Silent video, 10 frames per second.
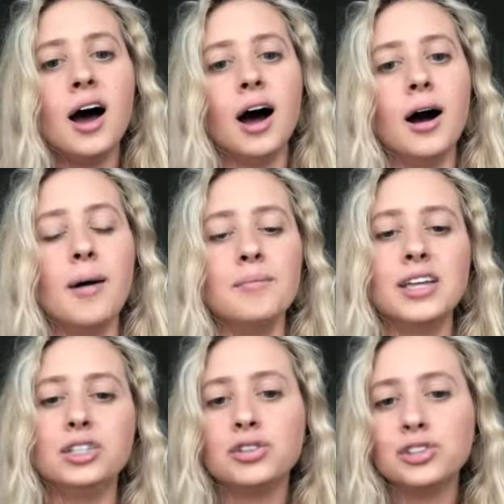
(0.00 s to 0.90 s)
Um, they
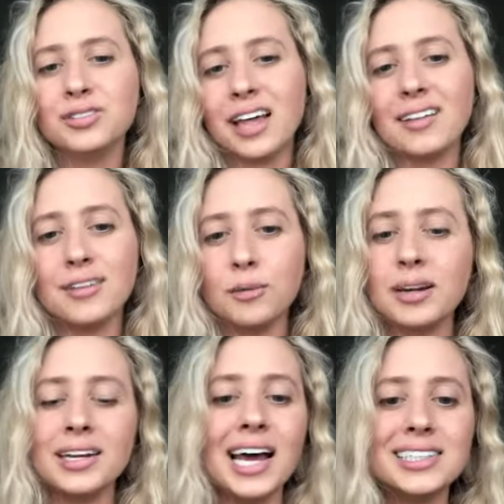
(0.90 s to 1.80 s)
do do like a little bit
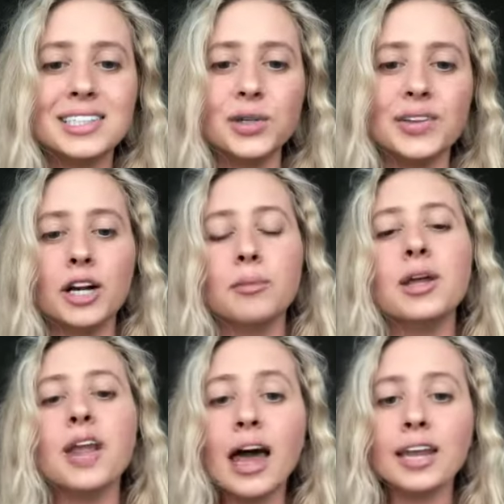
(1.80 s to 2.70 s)
of nuts here and there, but
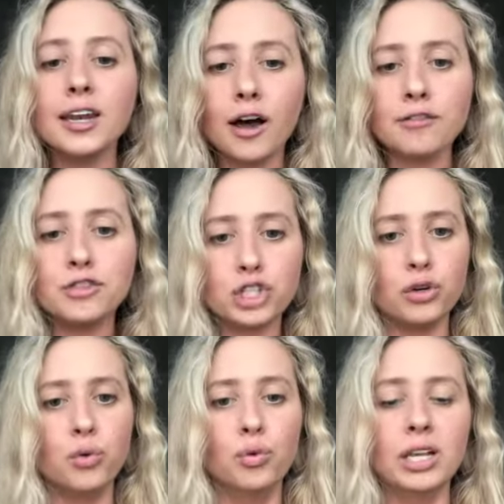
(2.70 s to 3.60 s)
not enough
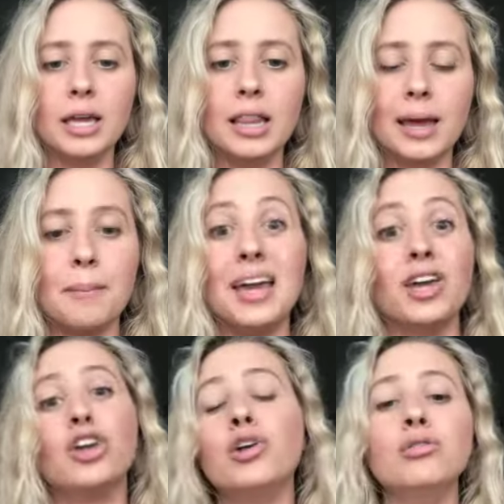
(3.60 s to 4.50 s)
to really like make a
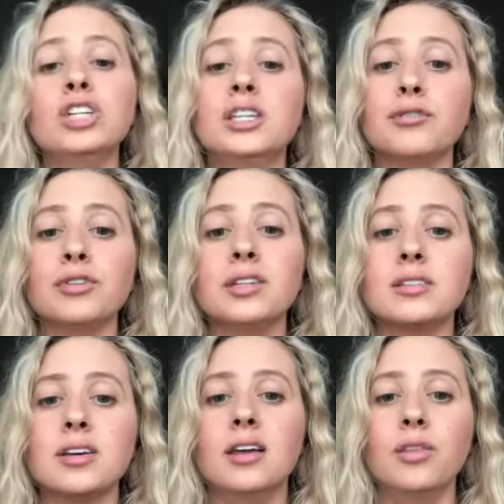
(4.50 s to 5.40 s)
huge
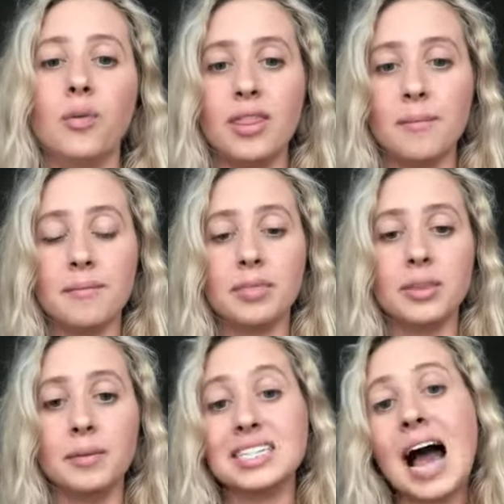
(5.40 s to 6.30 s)
difference in the way that the
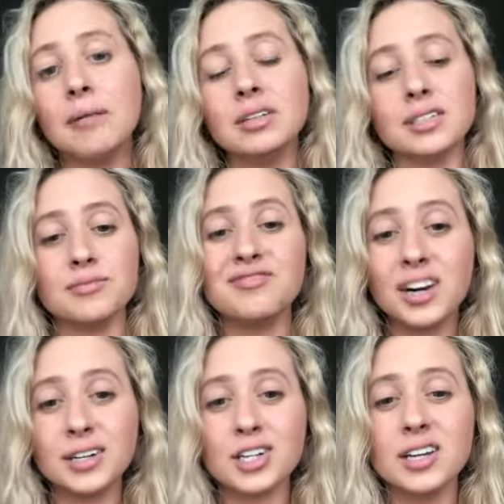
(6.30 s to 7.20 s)
metabolism
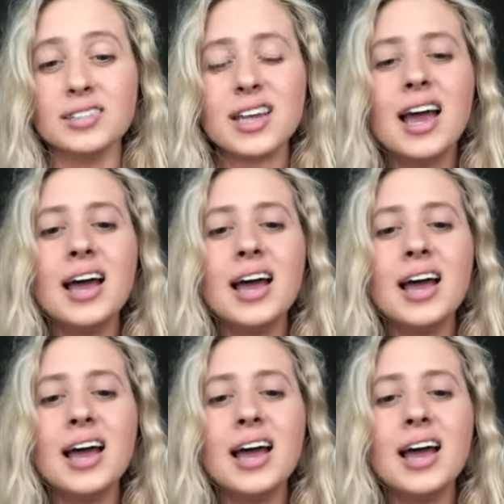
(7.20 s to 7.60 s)
functions.